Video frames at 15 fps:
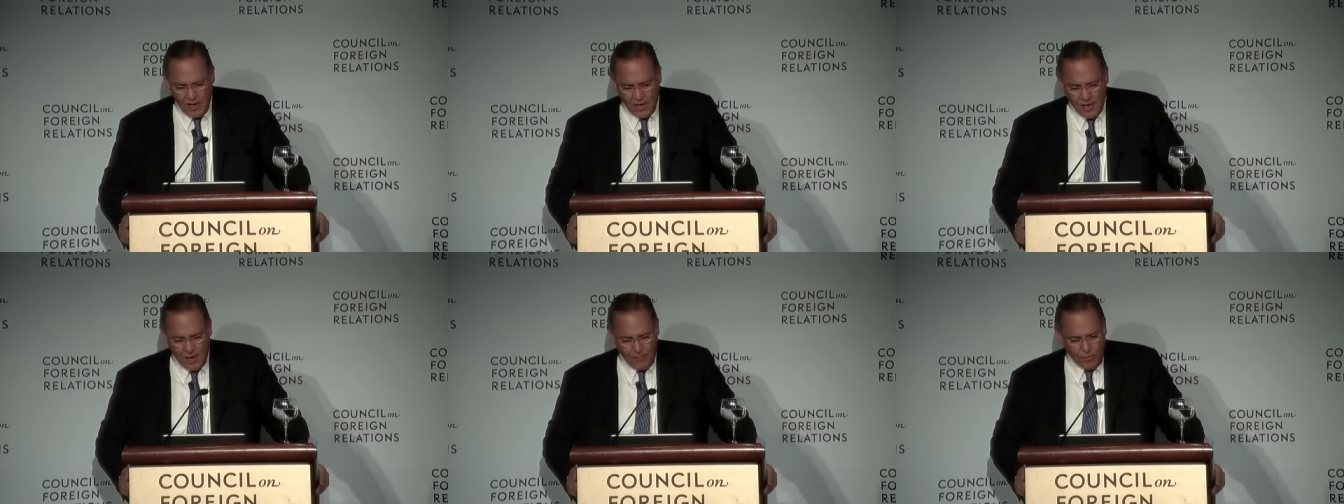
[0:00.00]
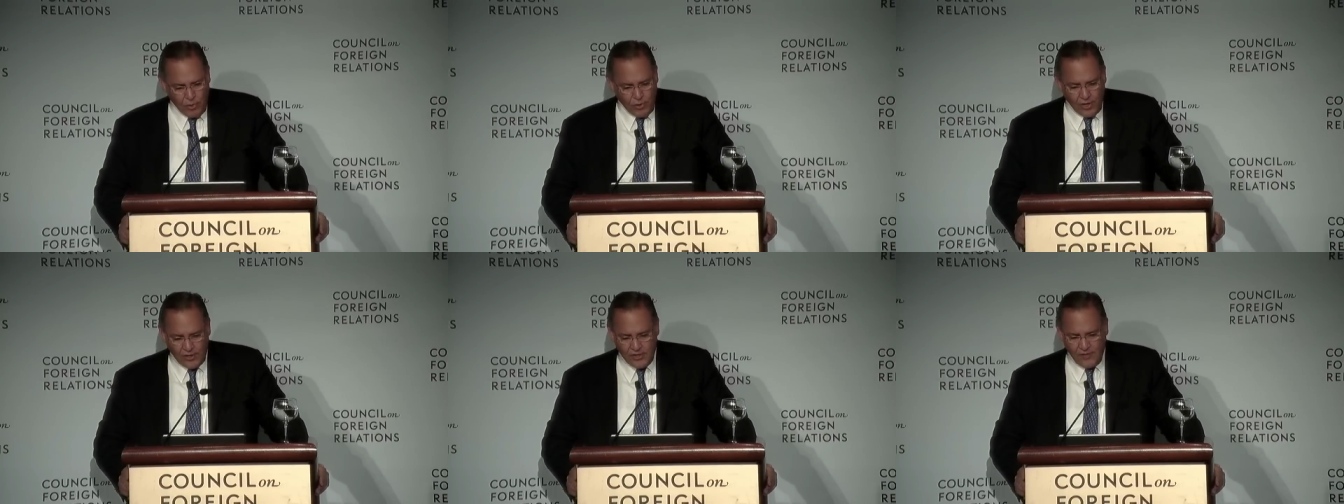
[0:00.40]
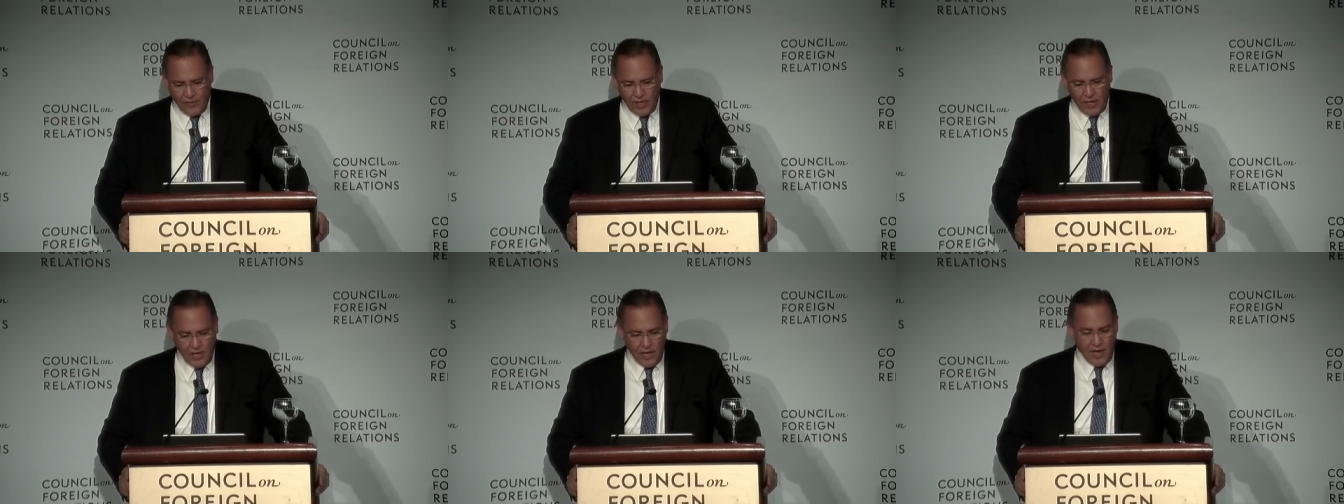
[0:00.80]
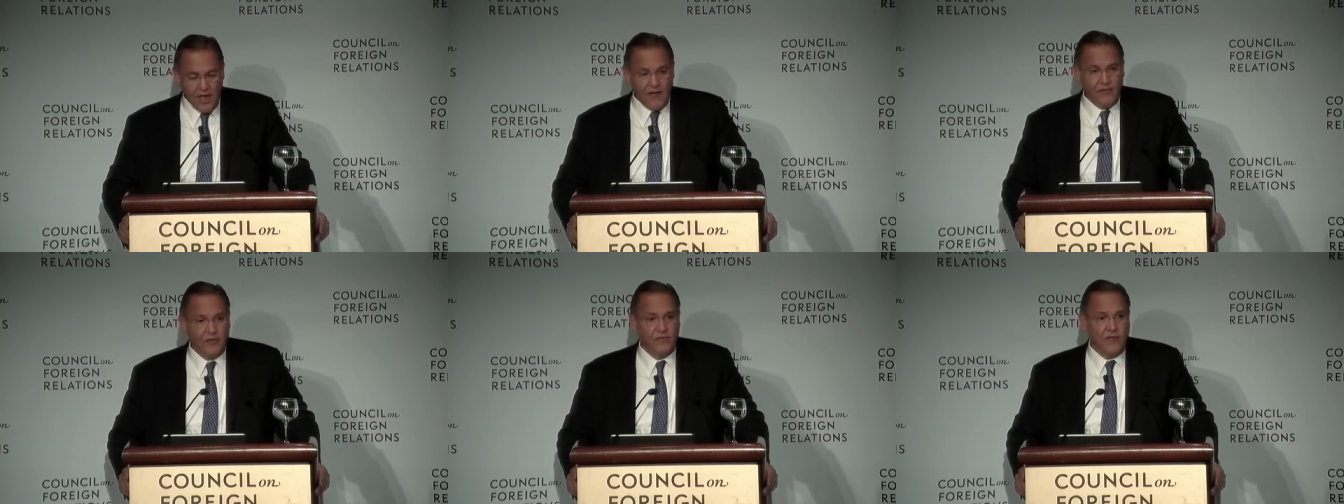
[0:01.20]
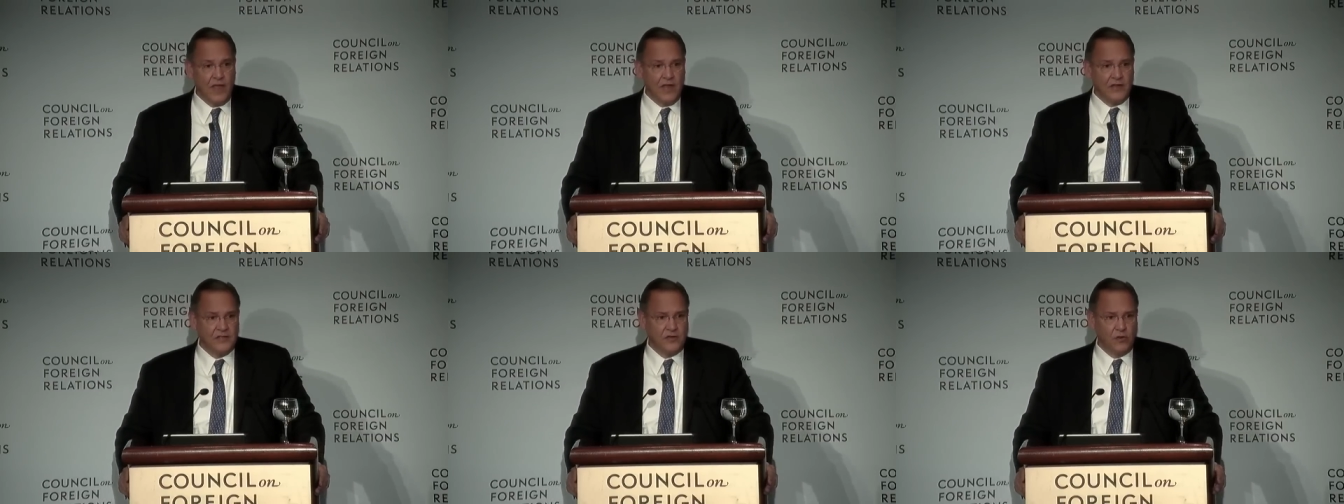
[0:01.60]
and productivity have
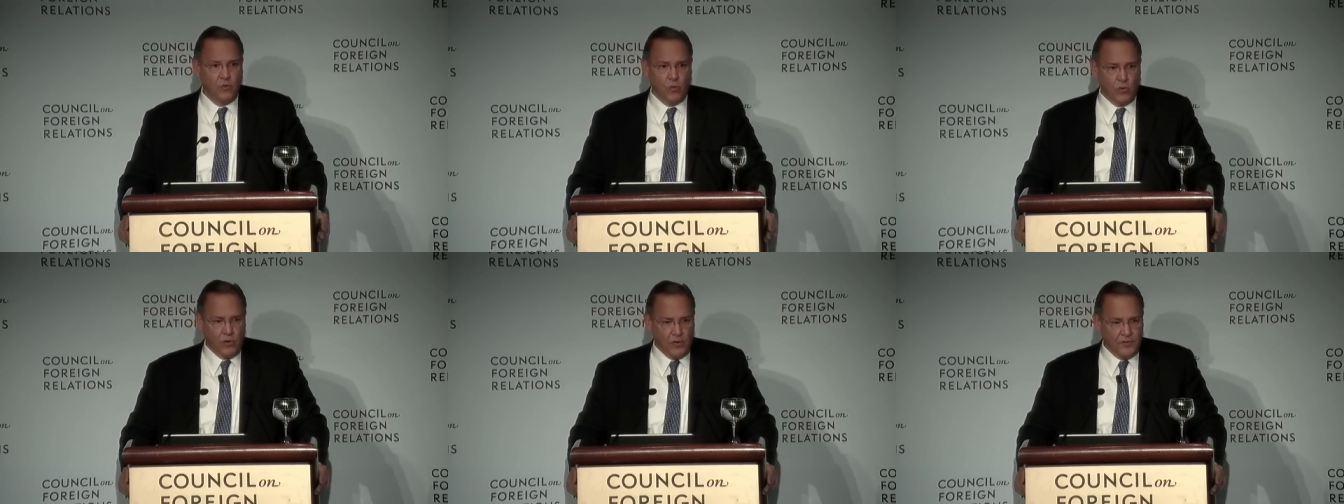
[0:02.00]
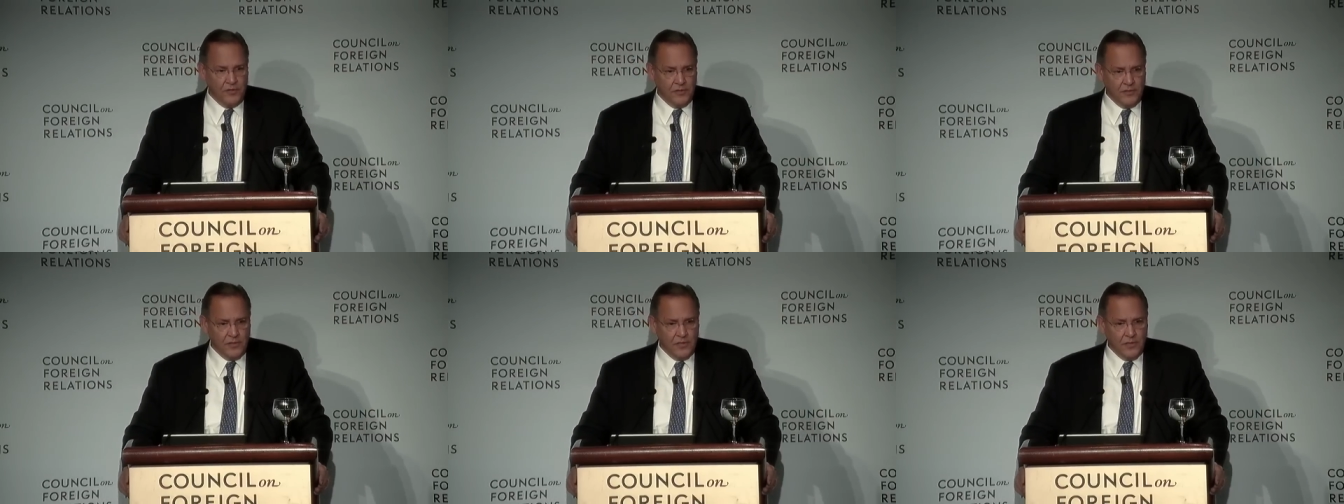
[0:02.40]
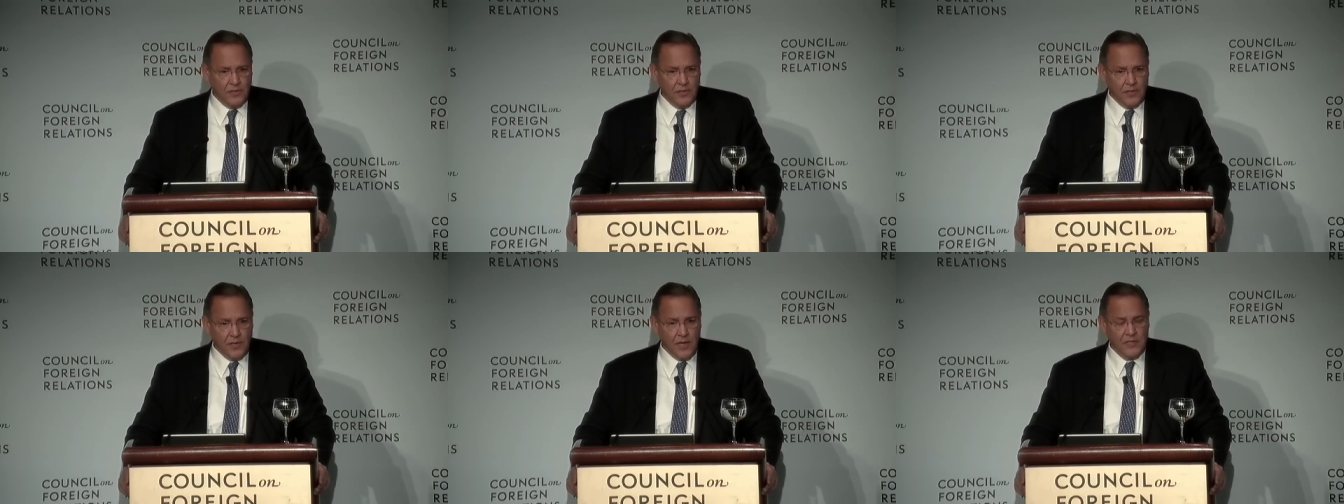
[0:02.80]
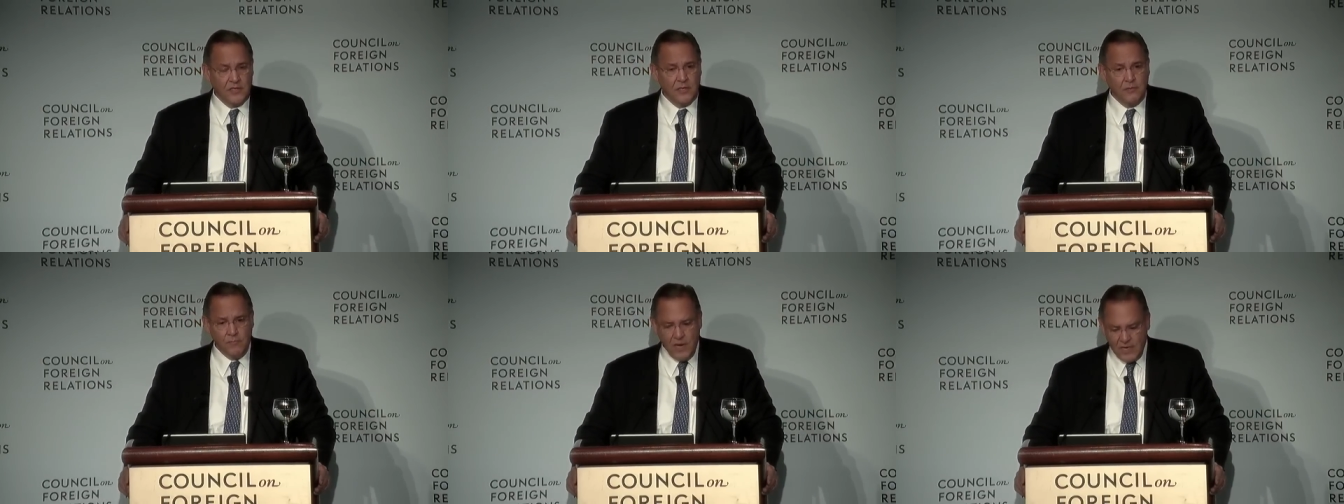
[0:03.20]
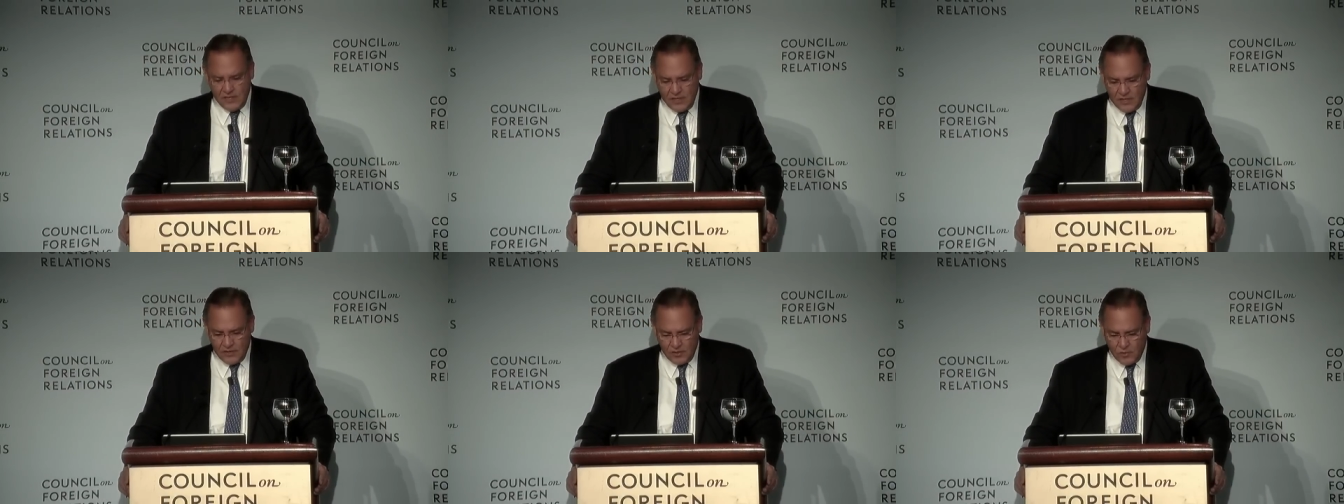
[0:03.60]
advanced the world. It's an
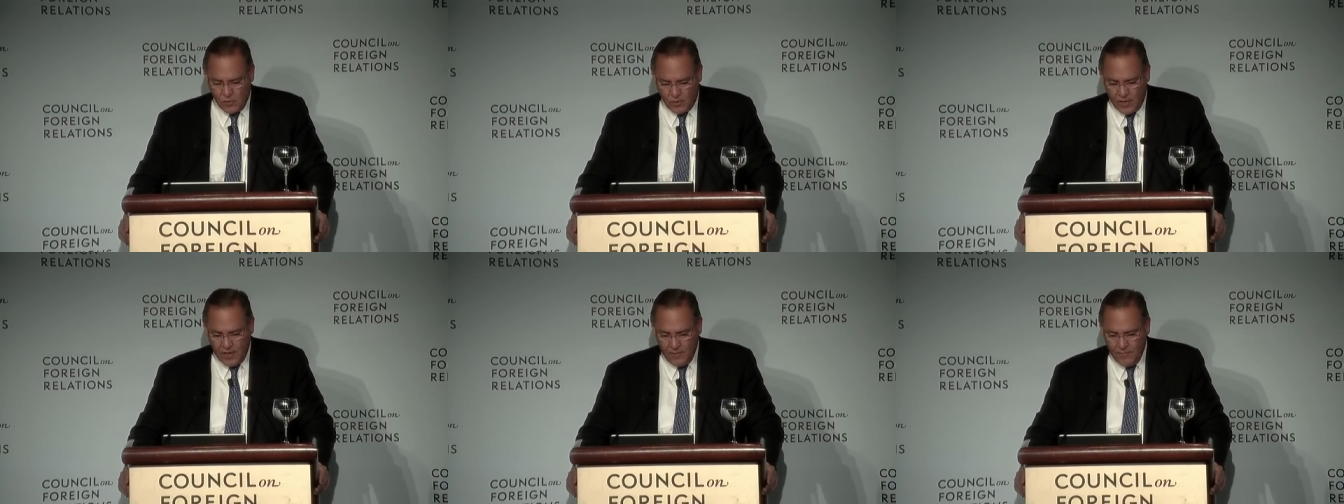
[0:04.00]
amazing story.